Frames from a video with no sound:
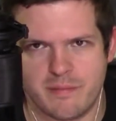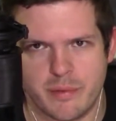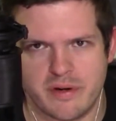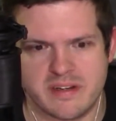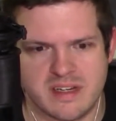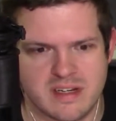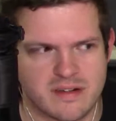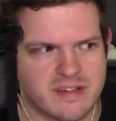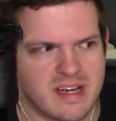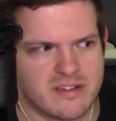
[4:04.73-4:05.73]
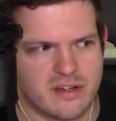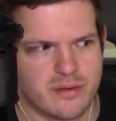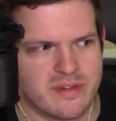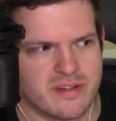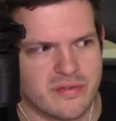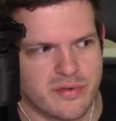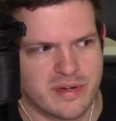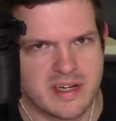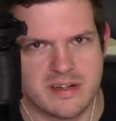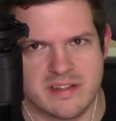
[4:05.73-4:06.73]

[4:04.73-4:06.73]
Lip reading: Bernie Sanders has known this for years,